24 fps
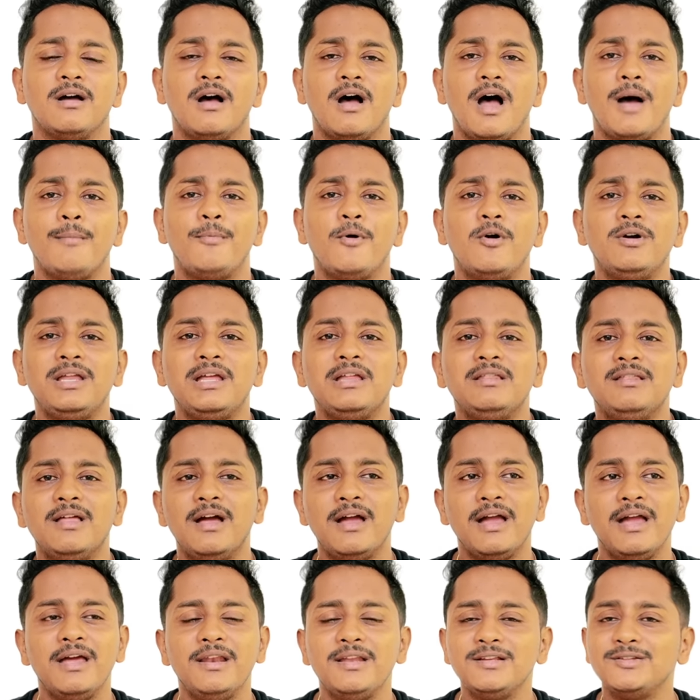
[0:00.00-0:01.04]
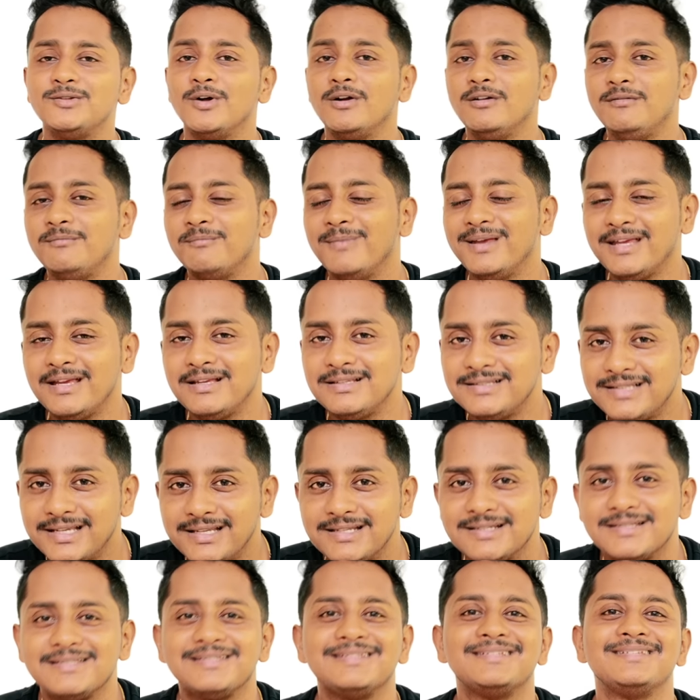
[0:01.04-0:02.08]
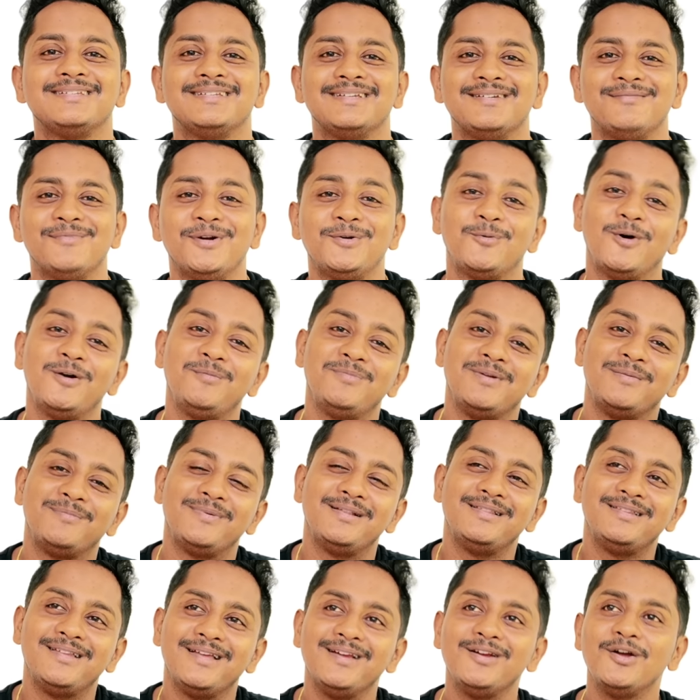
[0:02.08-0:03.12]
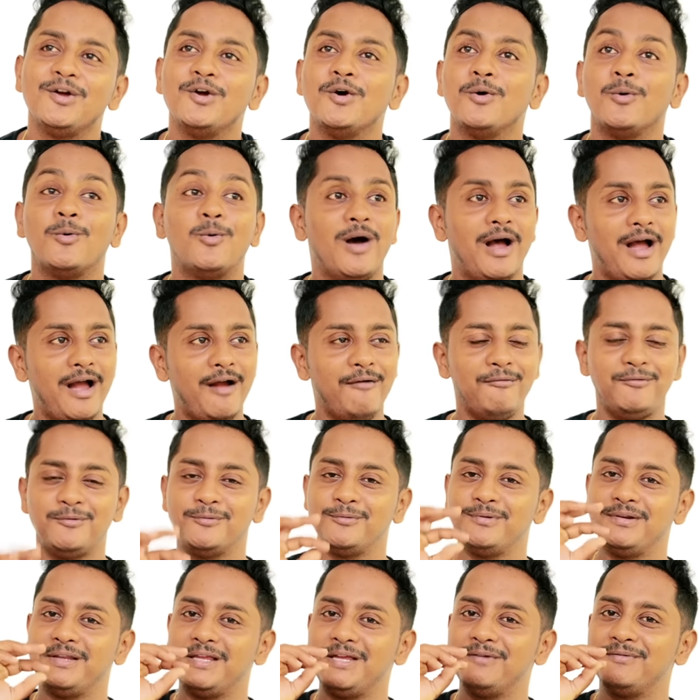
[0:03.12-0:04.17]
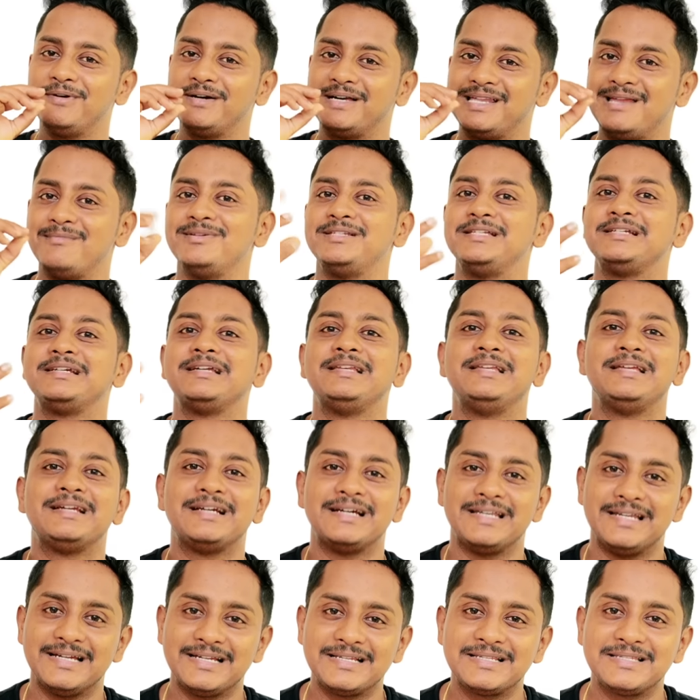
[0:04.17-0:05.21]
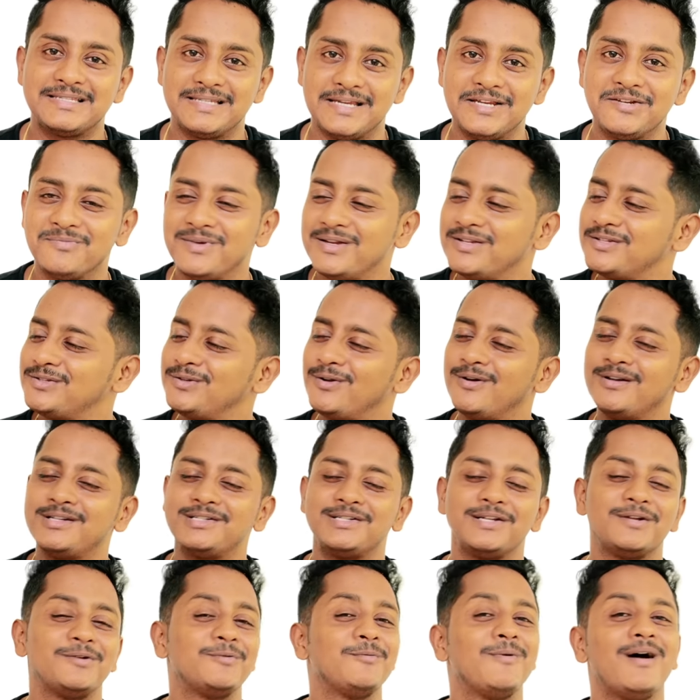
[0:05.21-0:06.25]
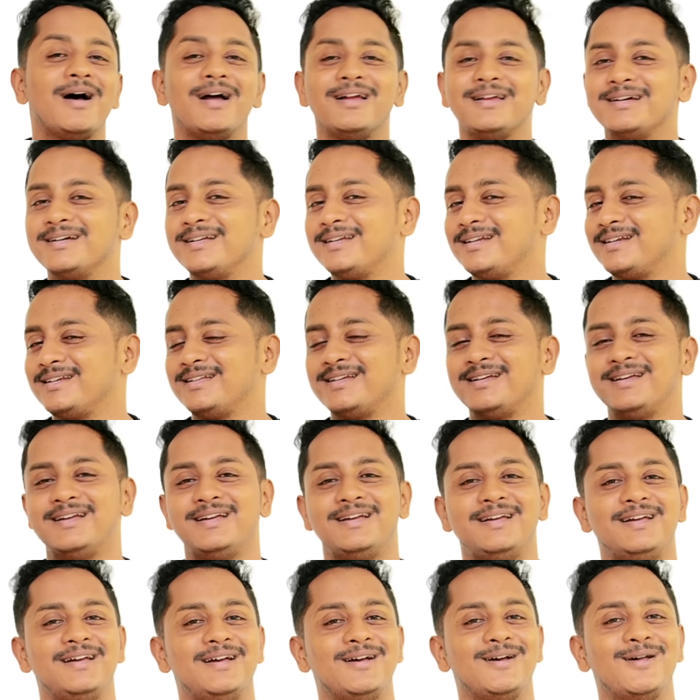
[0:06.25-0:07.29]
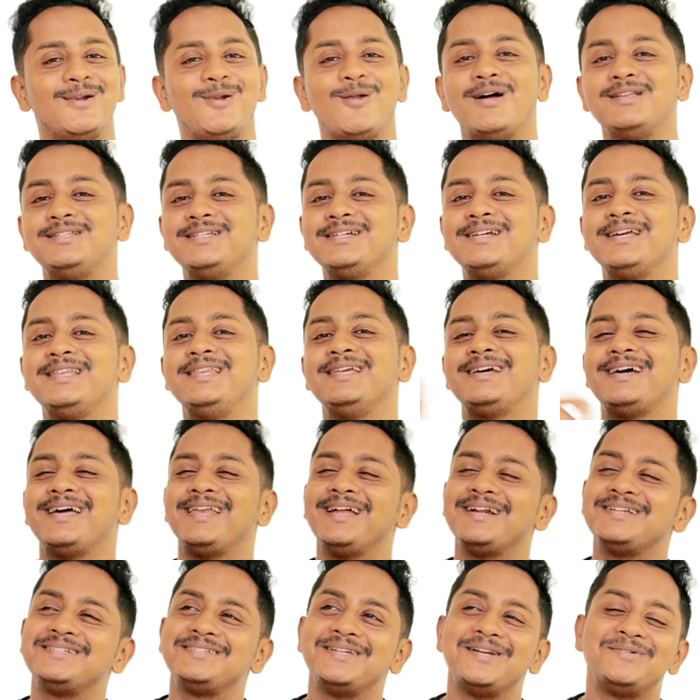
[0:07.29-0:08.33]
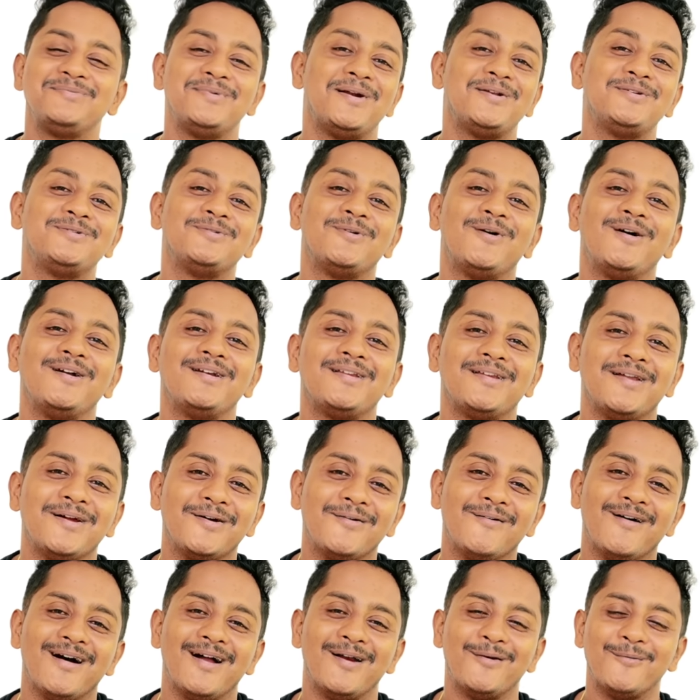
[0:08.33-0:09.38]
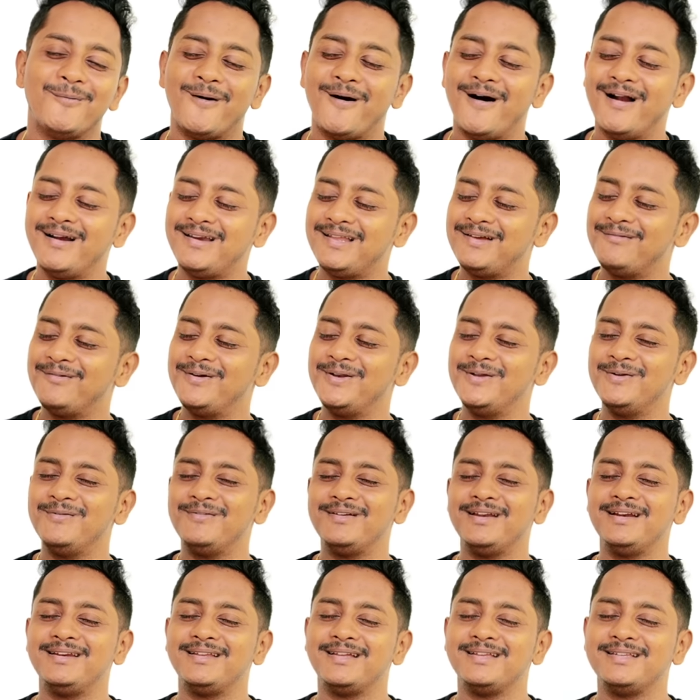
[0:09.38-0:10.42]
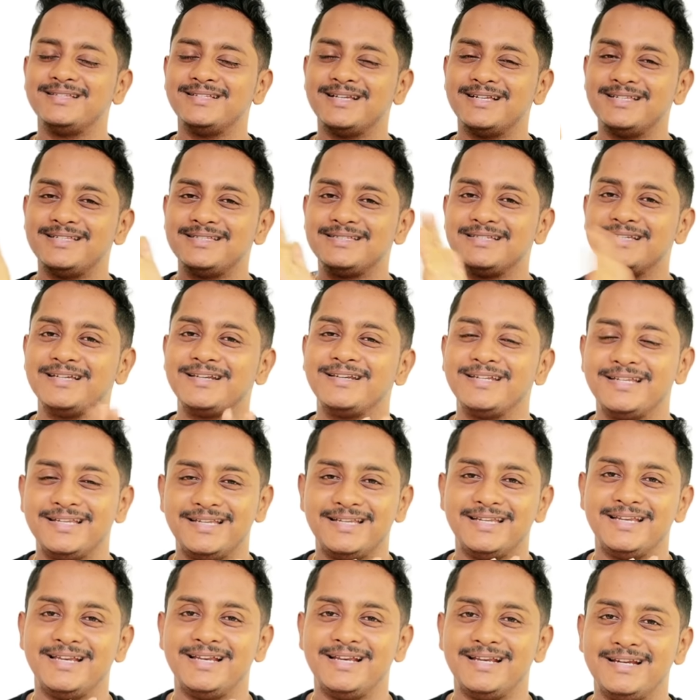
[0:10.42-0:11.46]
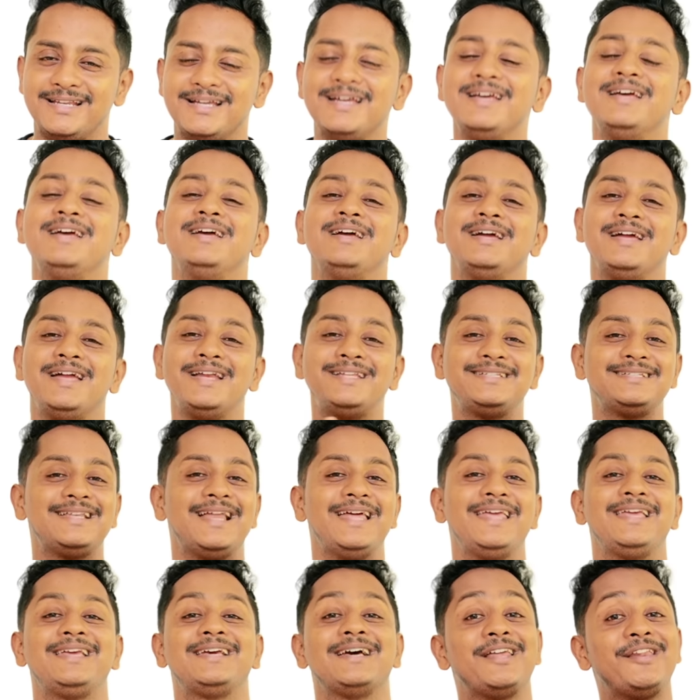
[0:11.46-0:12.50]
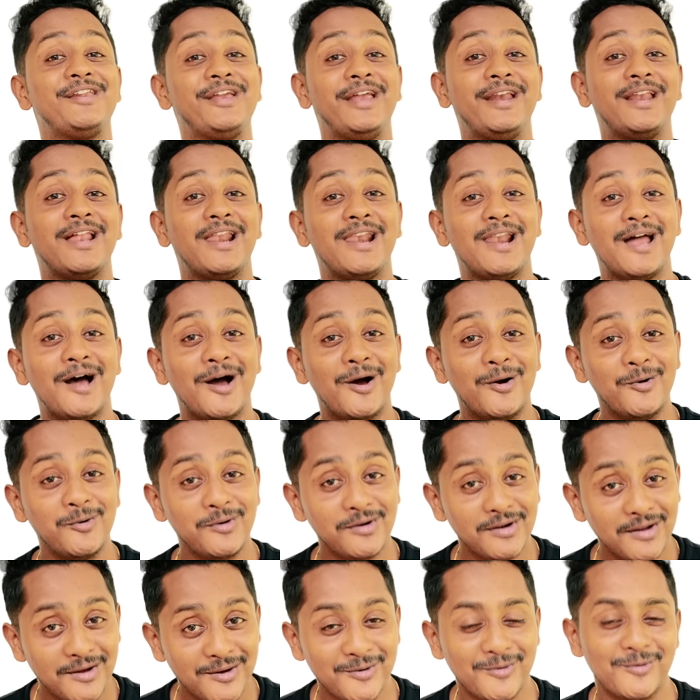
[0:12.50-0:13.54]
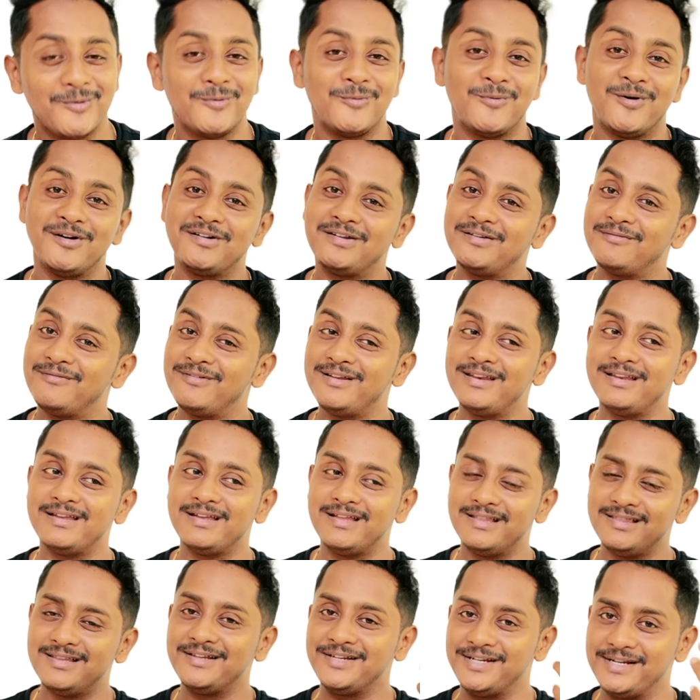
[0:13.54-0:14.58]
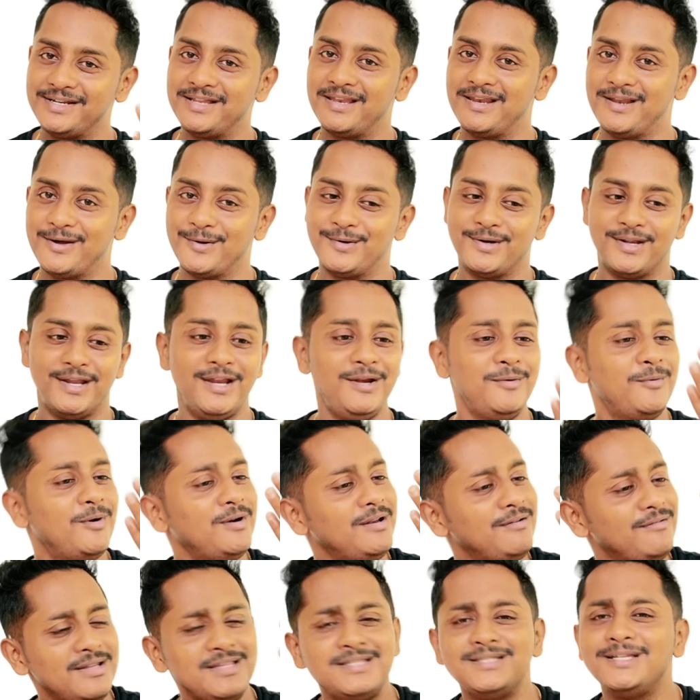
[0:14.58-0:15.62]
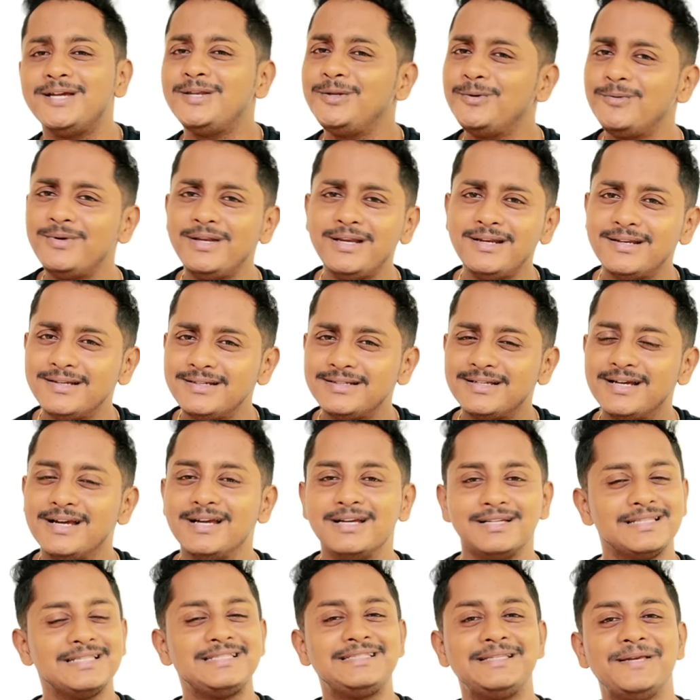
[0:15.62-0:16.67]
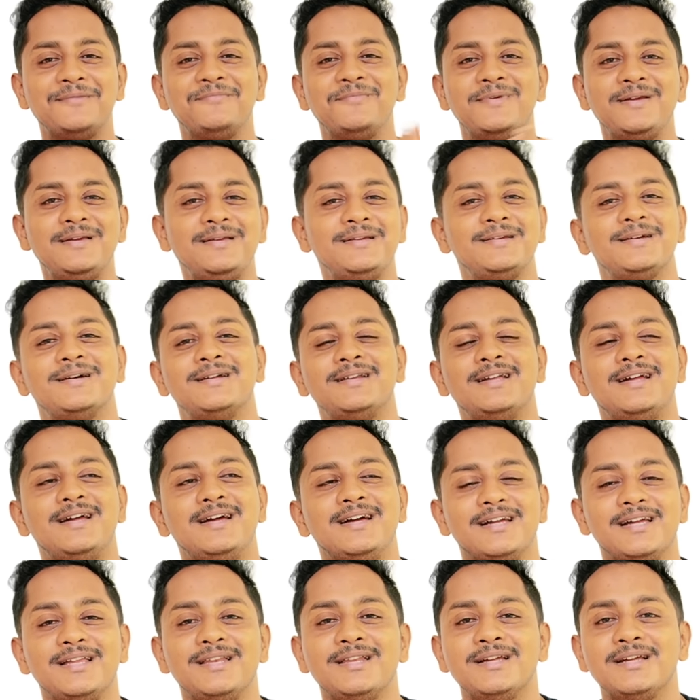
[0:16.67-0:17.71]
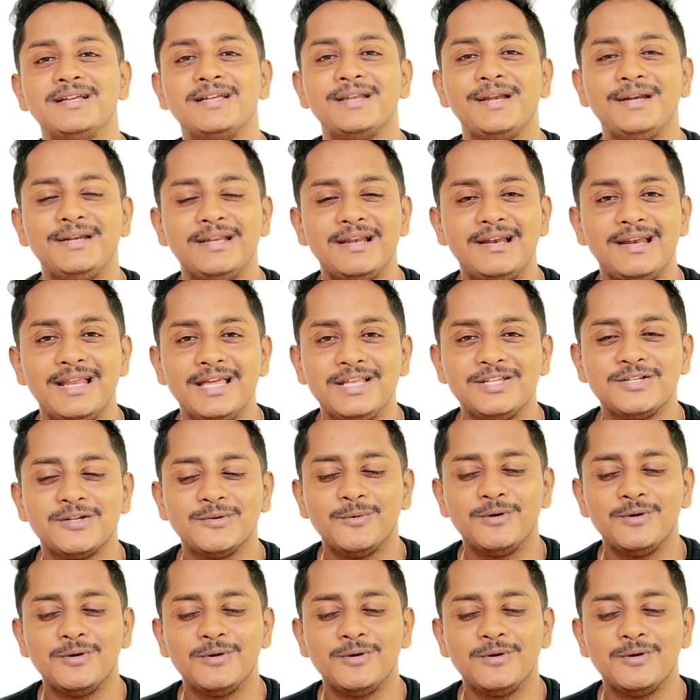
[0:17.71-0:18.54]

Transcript: About in the air is not making sense. But what people think, oh, I have to leave a grammatically correct statements not required. Logically correct statements not required. Whatever you've written, just read. It's like read aloud now. Whatever in the read aloud, right? Whatever is there, you read it. The same way here in written lecture,